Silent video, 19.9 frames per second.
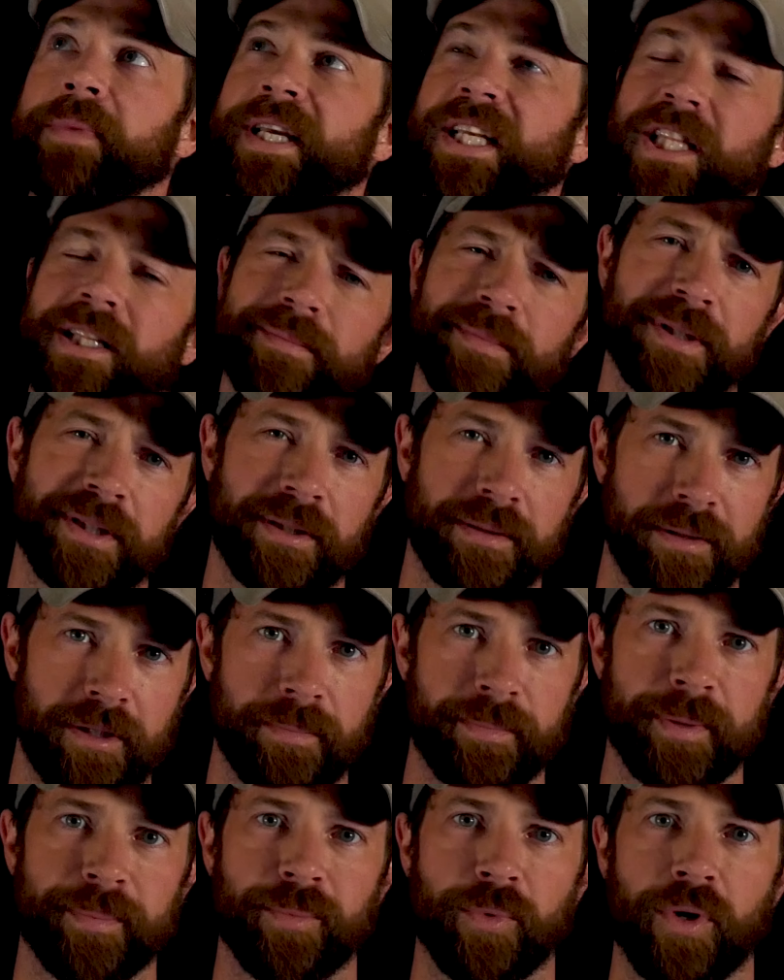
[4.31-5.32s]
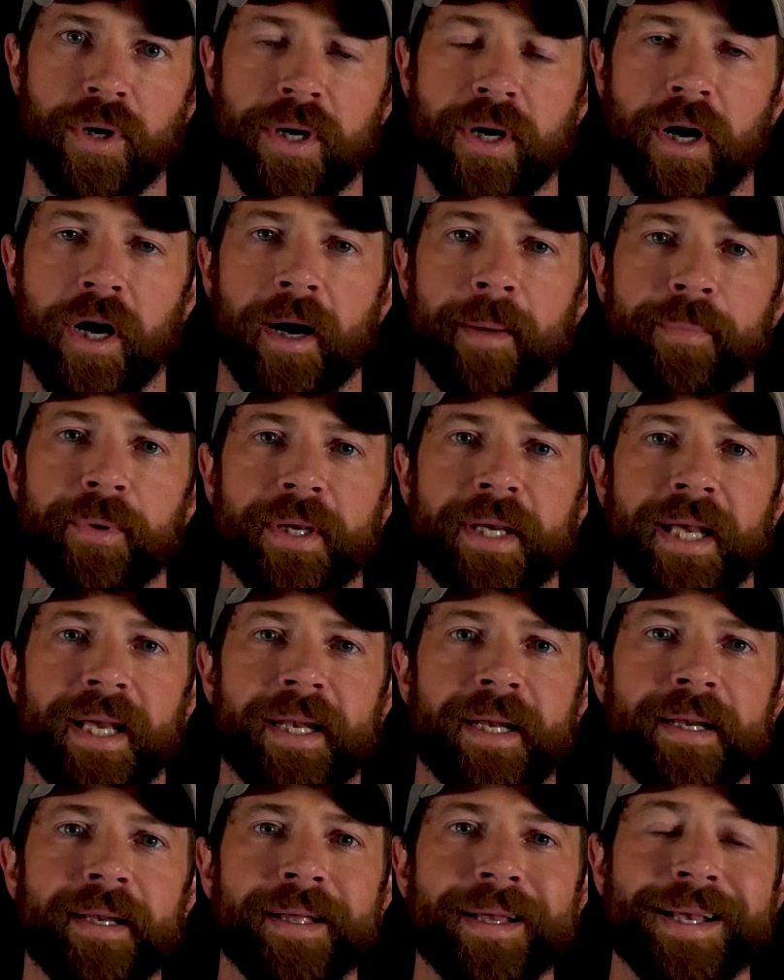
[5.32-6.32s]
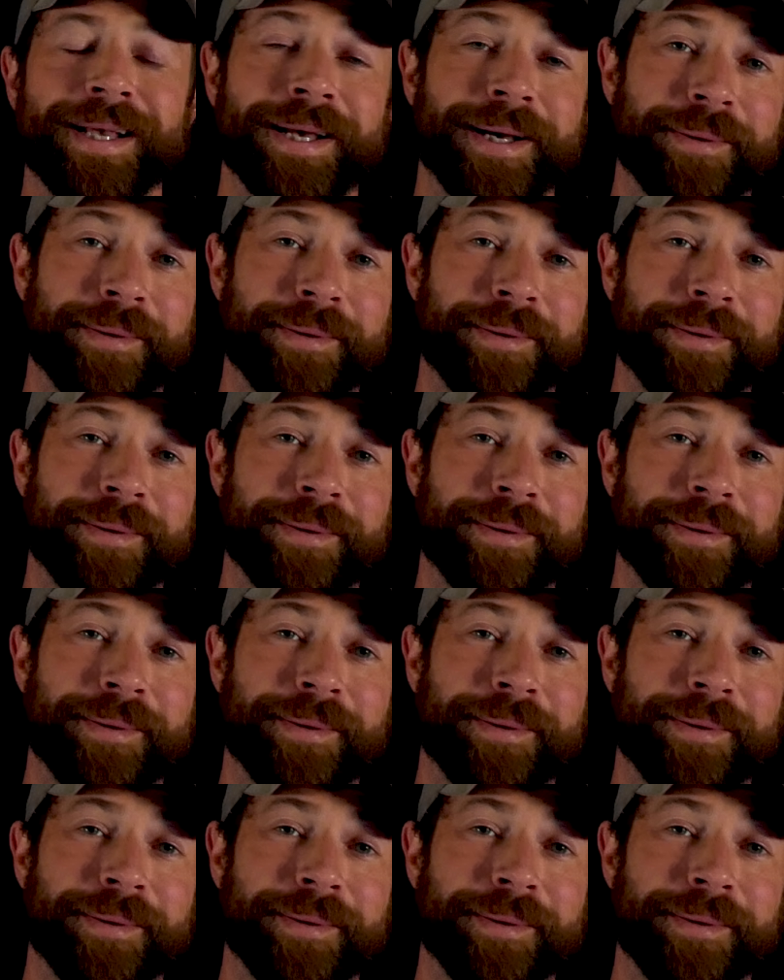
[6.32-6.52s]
make them a little bit more complicated,